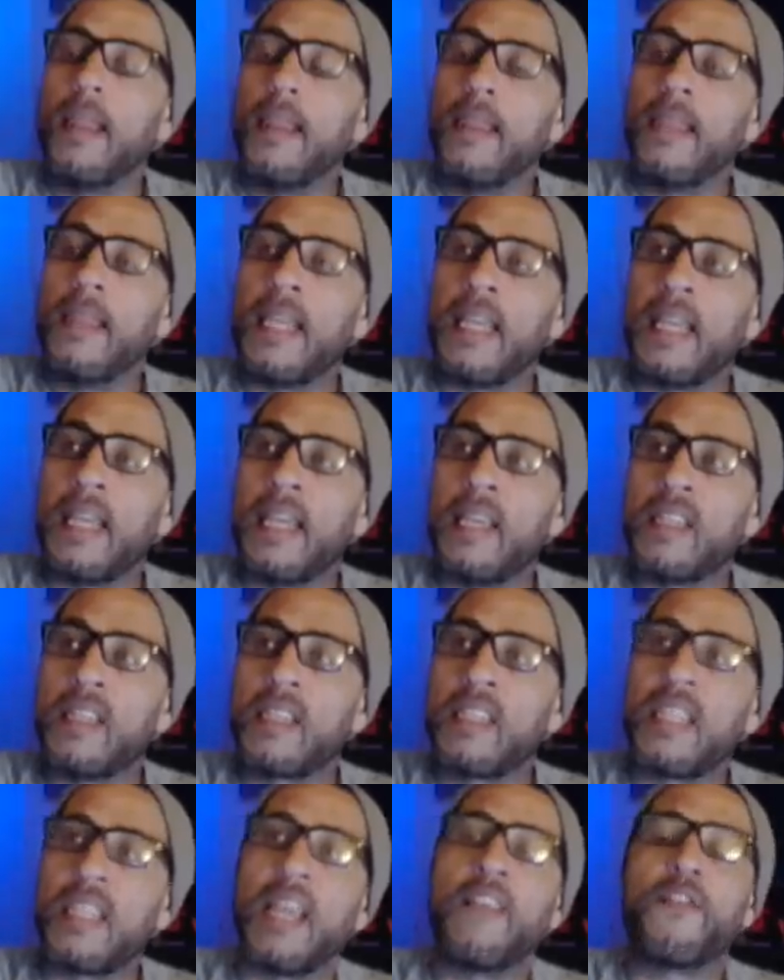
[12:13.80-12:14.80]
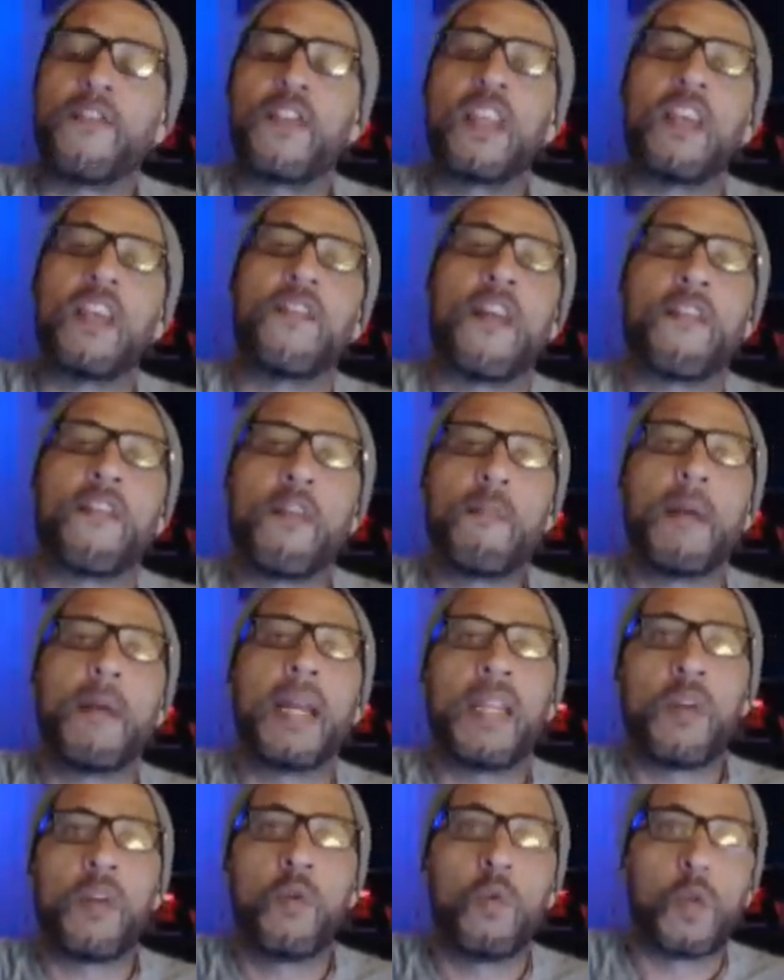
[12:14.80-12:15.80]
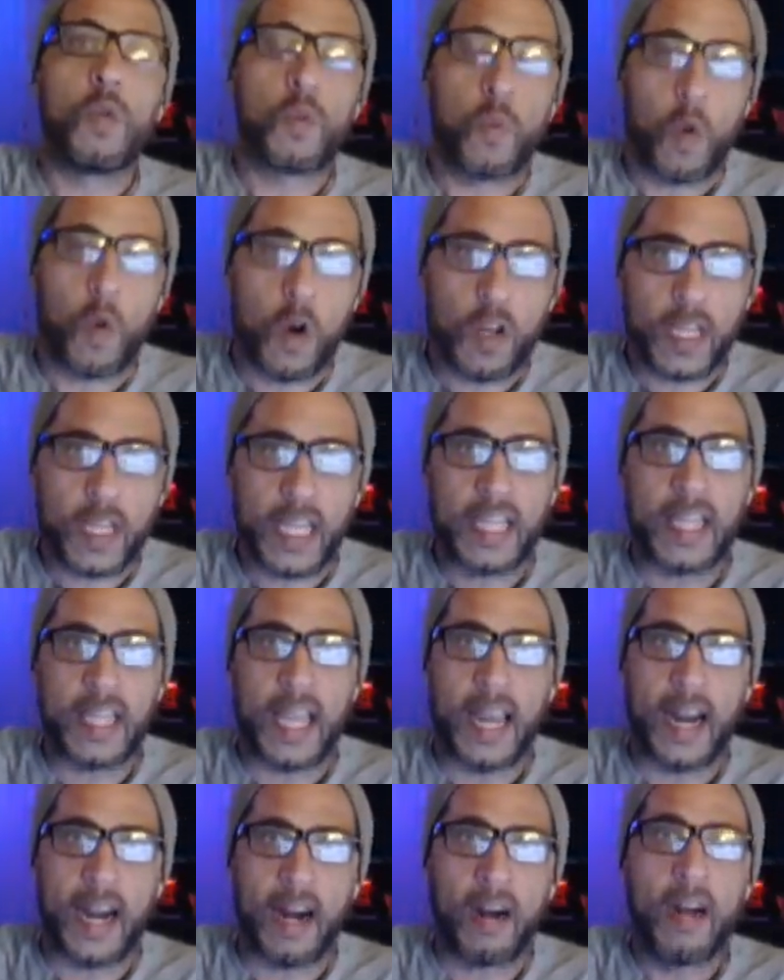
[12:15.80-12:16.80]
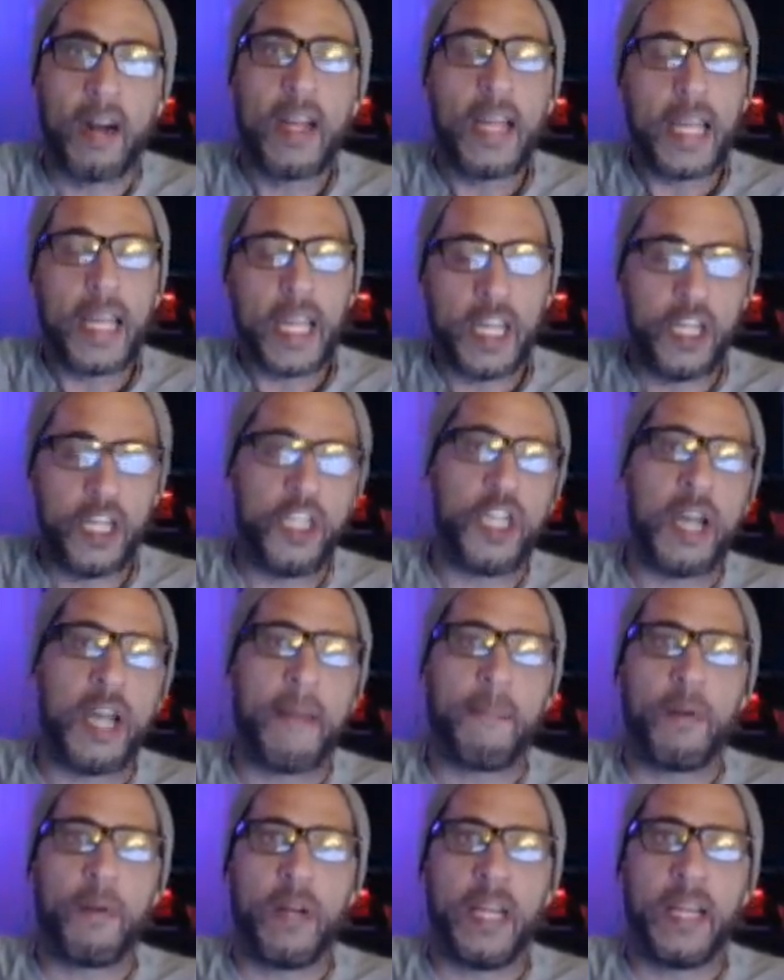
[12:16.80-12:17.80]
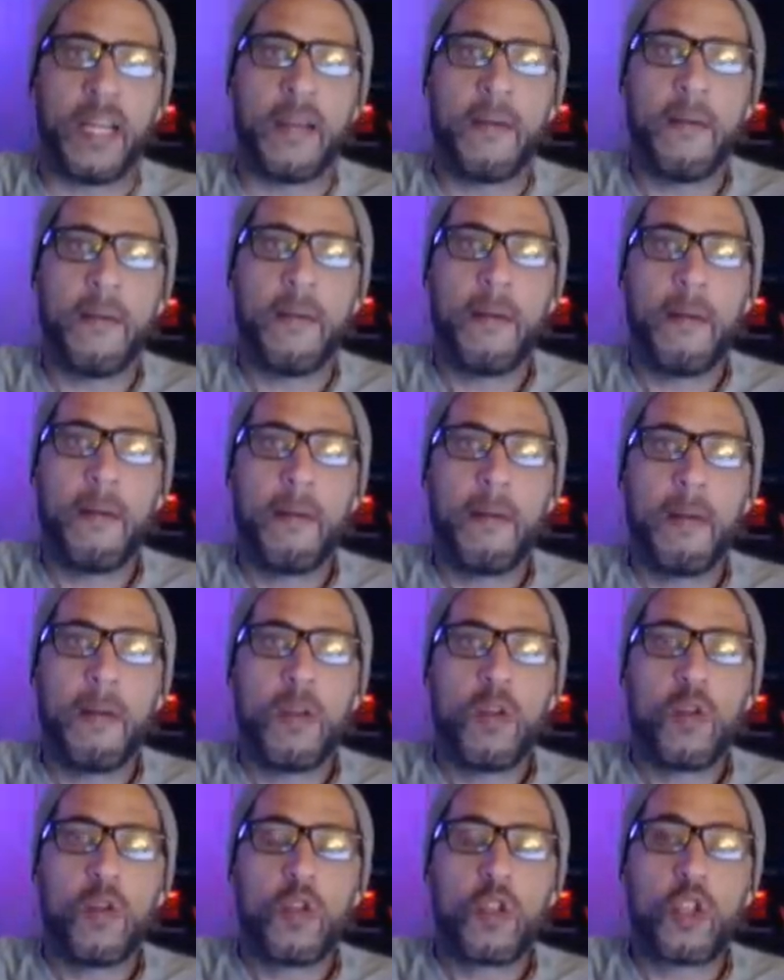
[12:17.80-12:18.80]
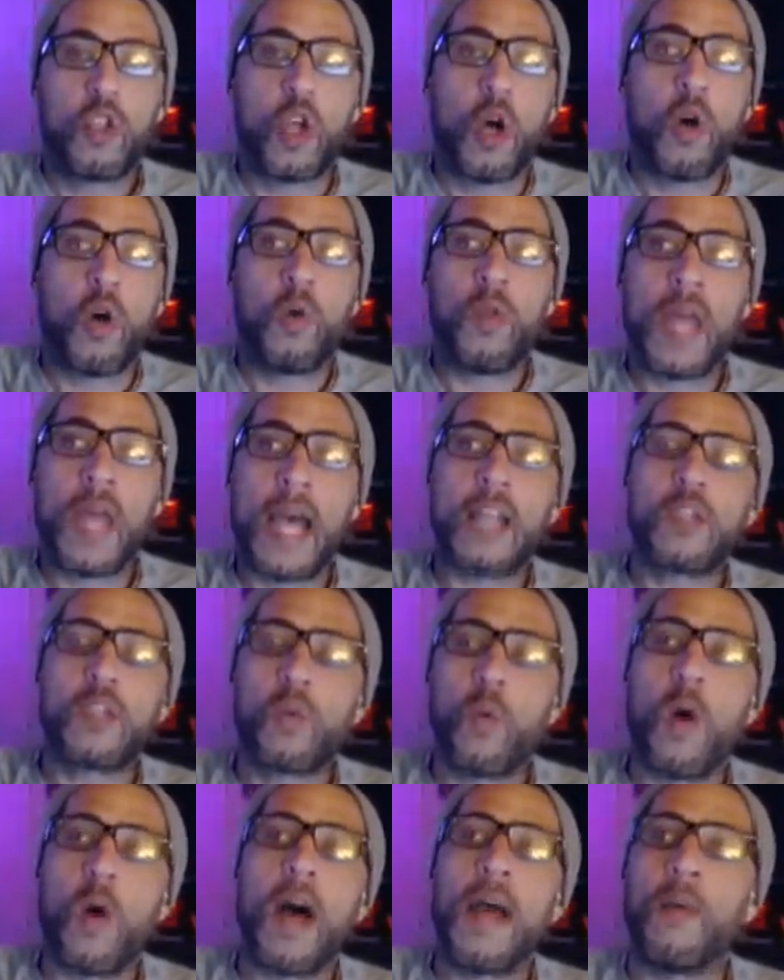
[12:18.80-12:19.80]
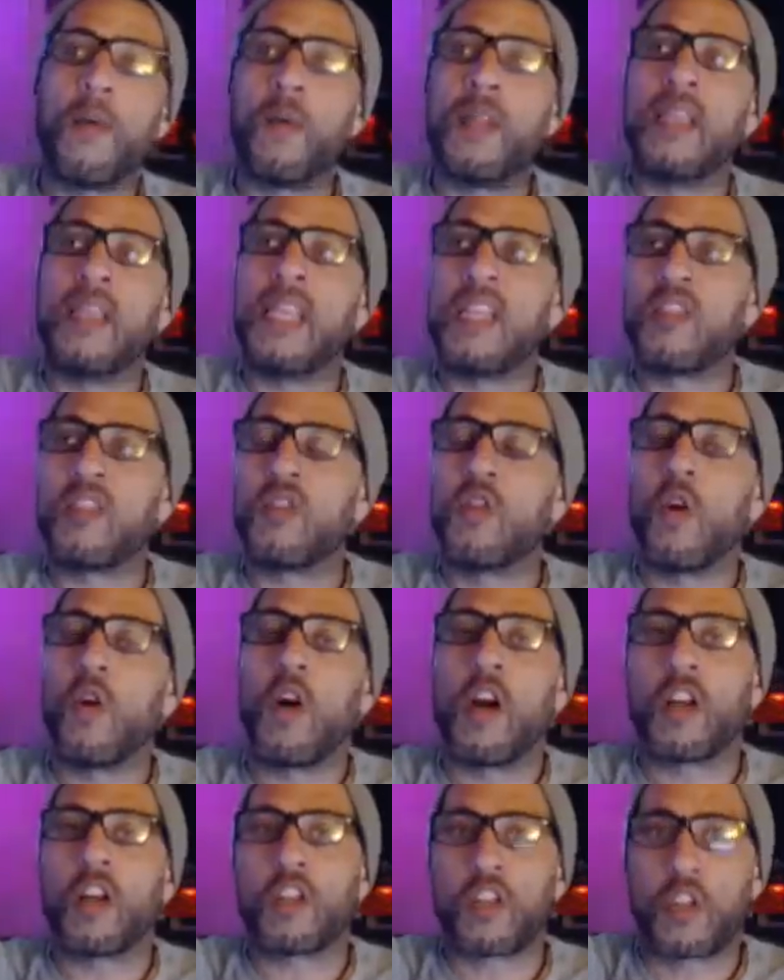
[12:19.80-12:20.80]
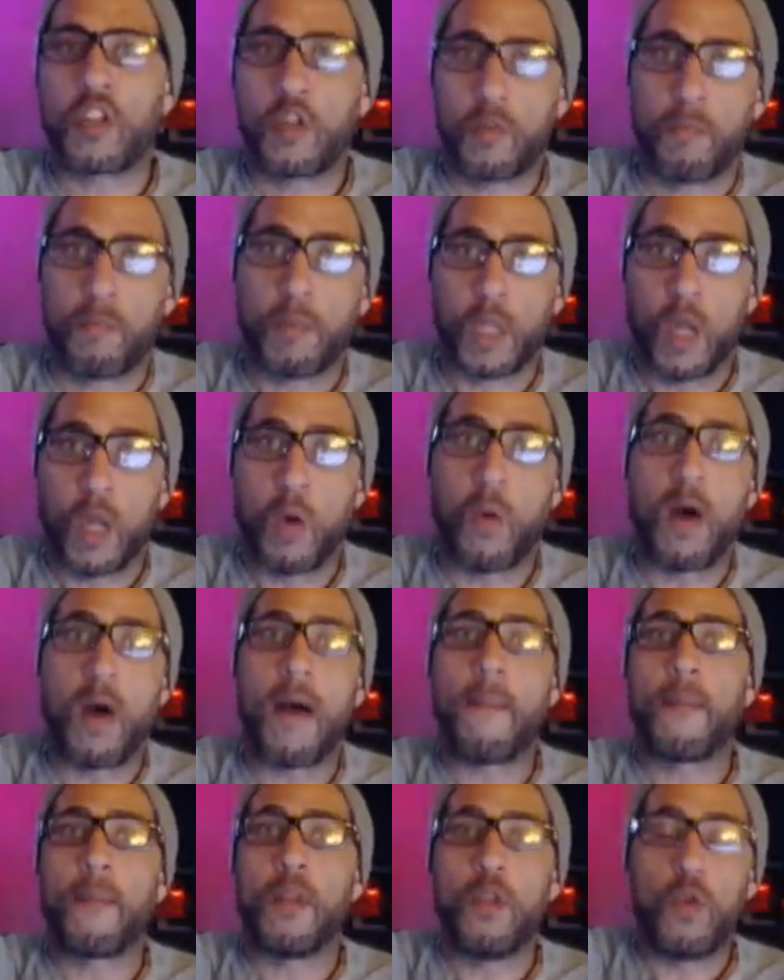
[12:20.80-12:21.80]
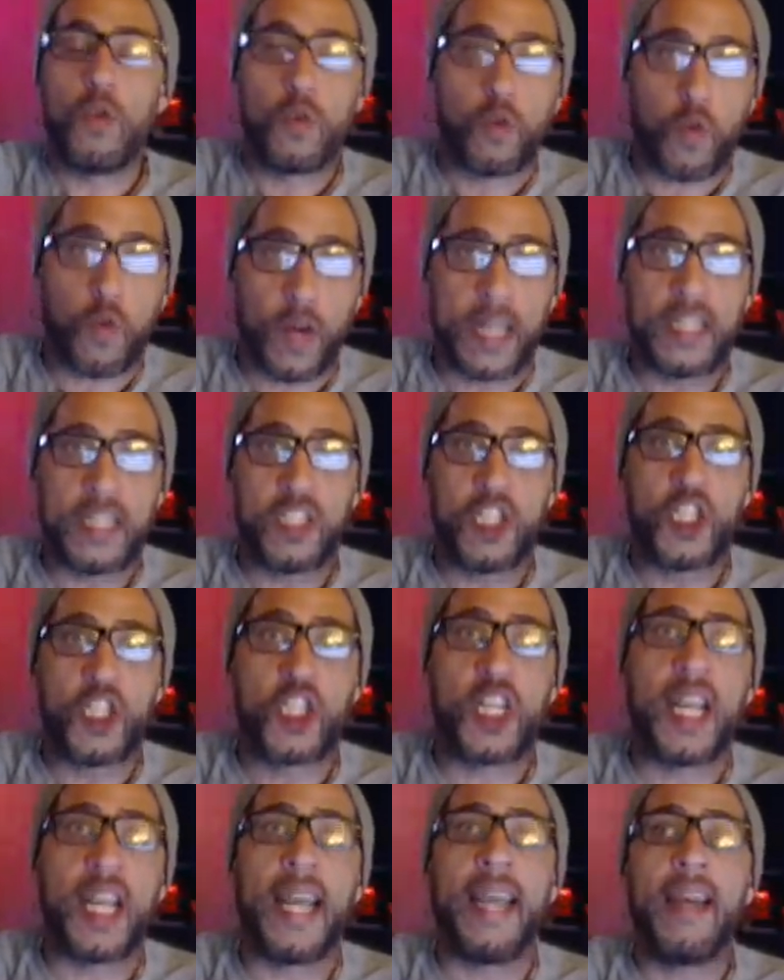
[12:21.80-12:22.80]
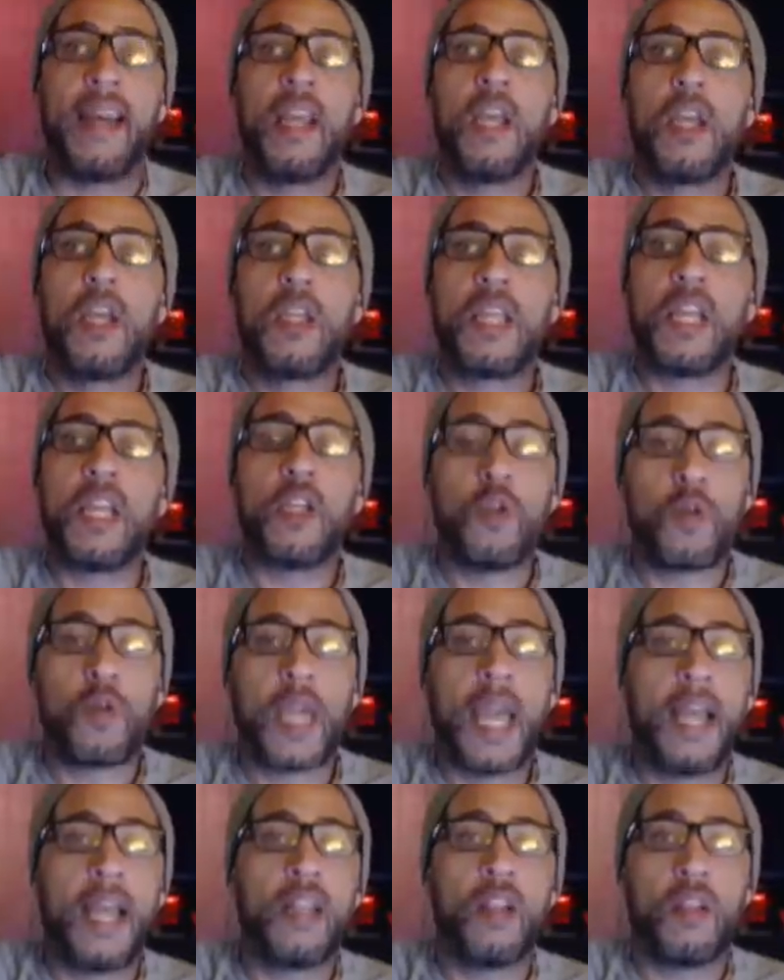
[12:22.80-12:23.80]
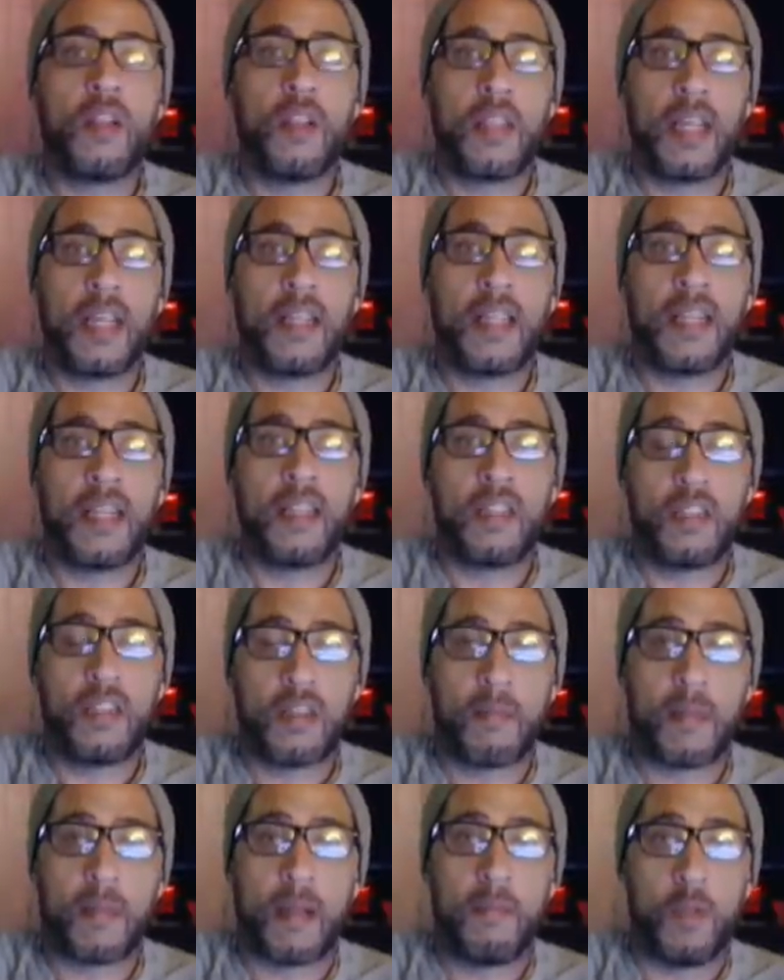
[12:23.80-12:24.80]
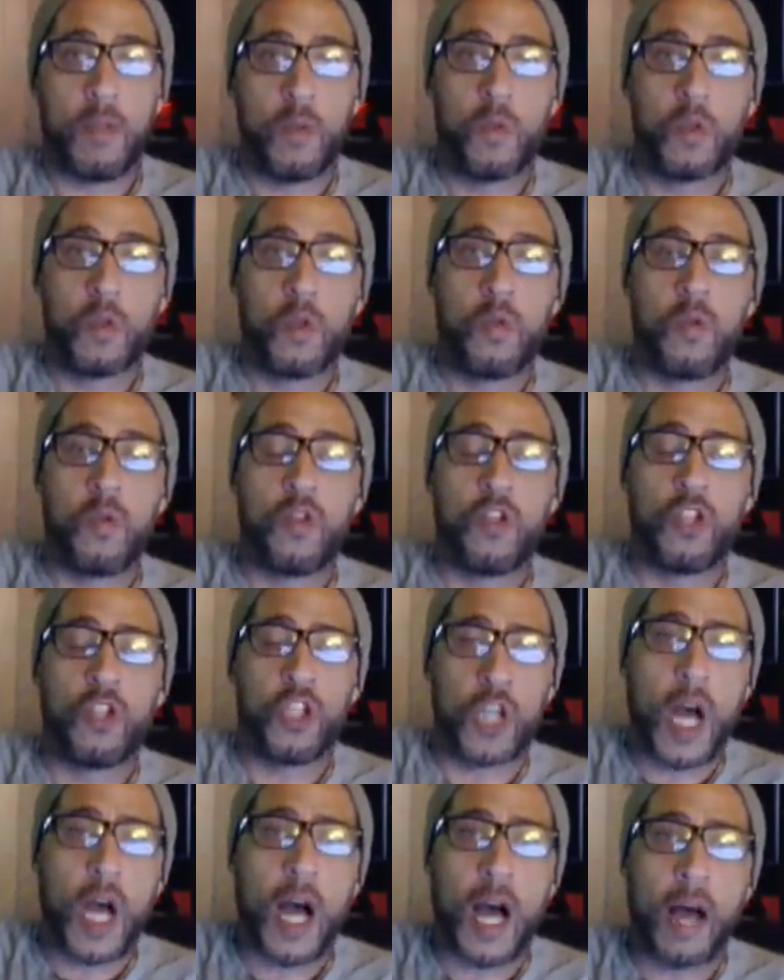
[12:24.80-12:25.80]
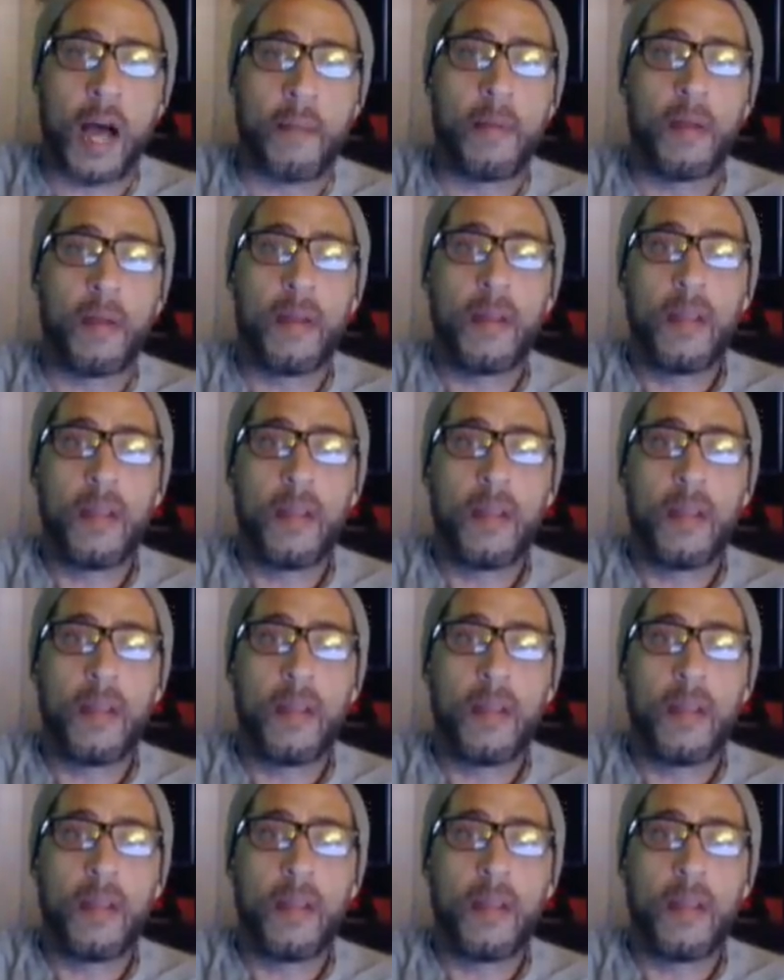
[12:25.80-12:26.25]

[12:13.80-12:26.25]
the safety of everybody who was working there in jeopardy. So that's why when these narcs blow up and do crazy shit, that you can that, that sometimes you will lose your job.